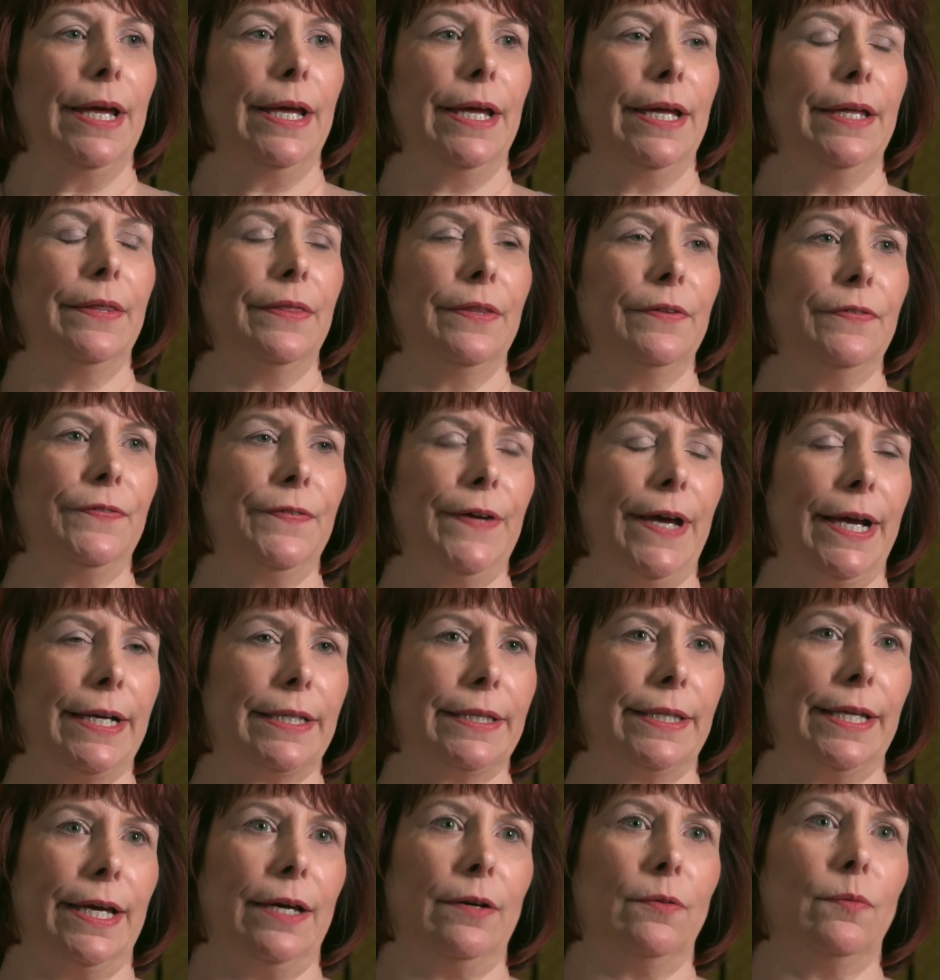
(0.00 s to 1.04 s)
in the
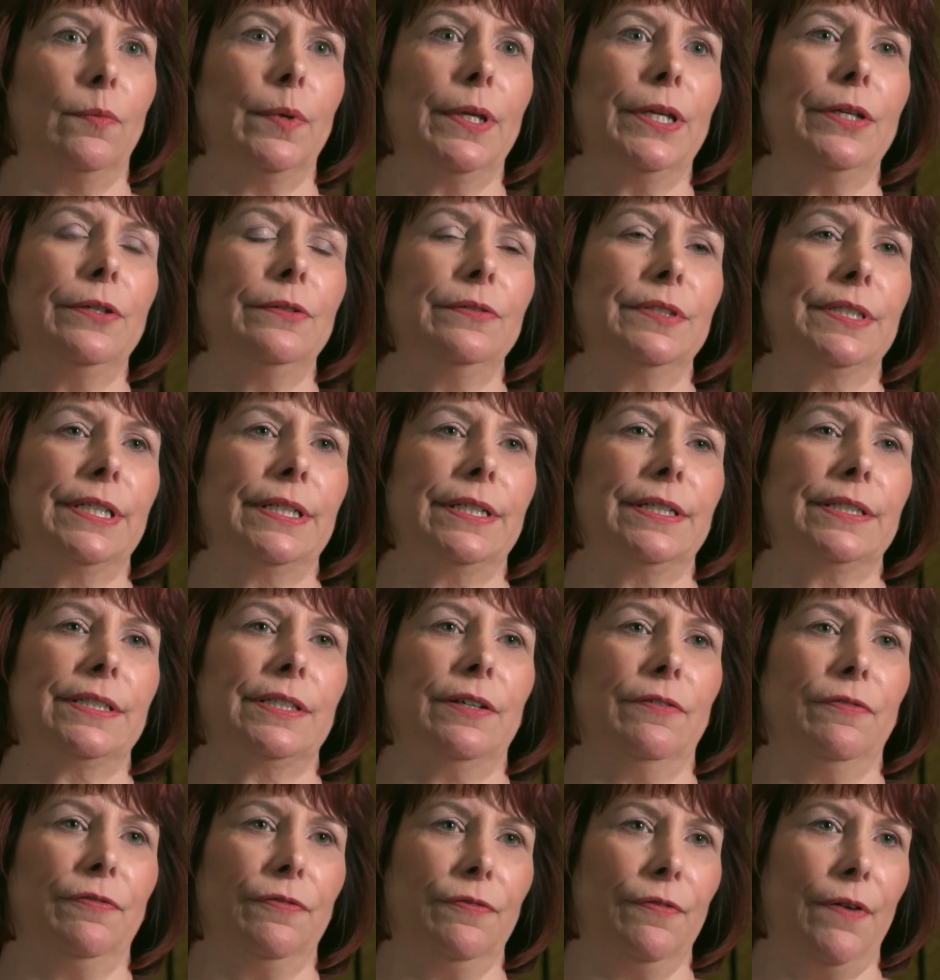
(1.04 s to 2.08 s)
fact that we use it as
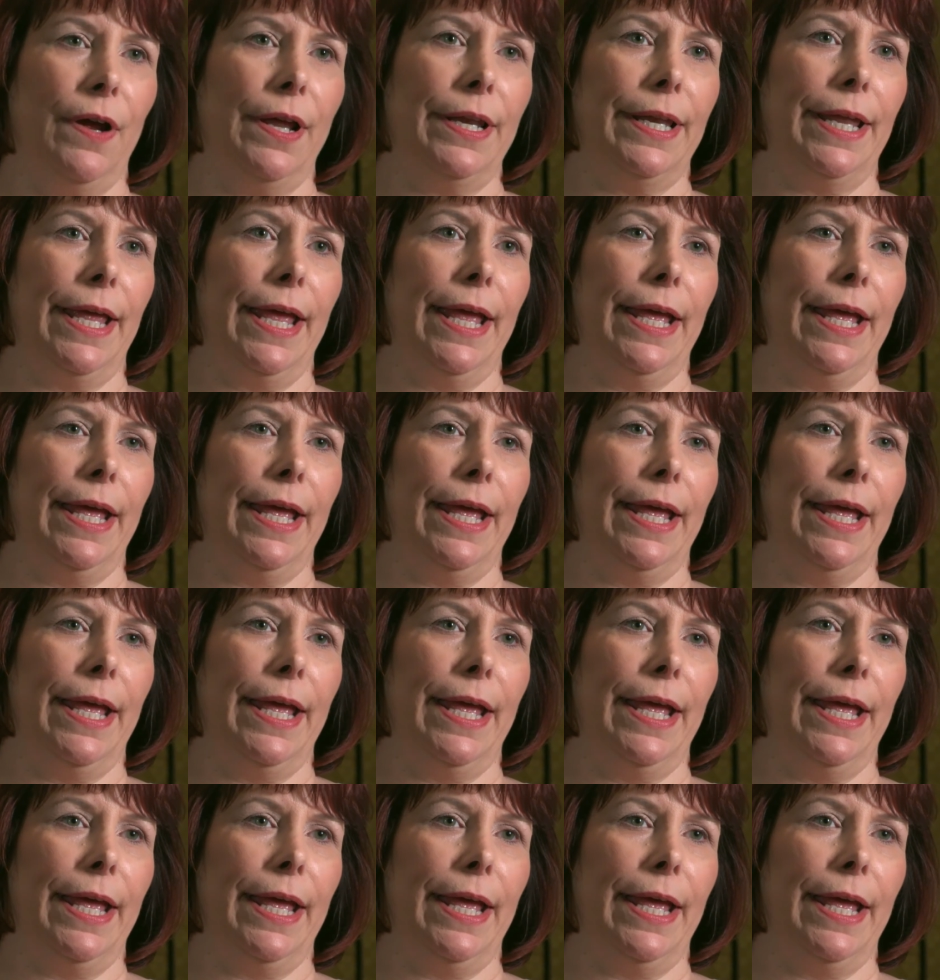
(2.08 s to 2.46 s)
a front